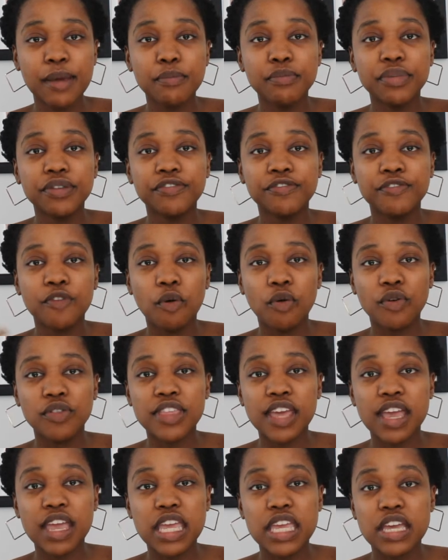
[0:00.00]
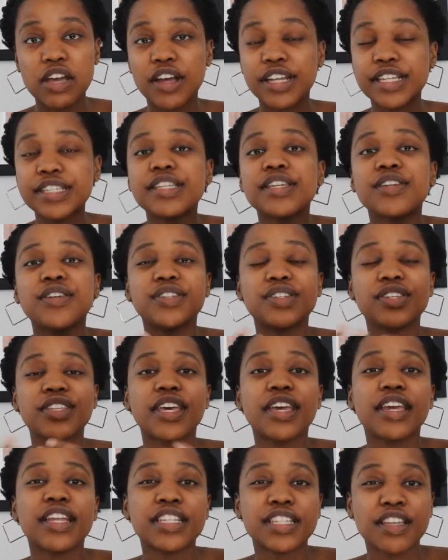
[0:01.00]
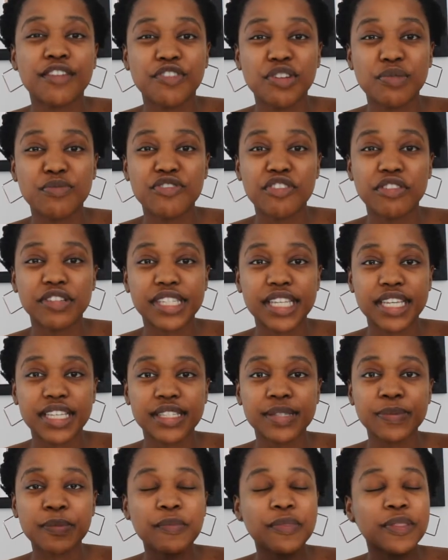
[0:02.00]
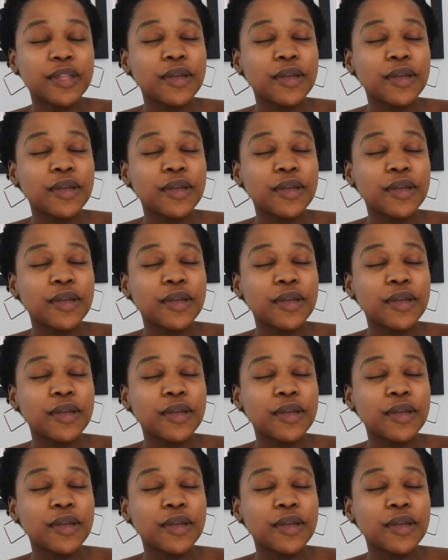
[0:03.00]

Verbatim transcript: before they continue to the interview process.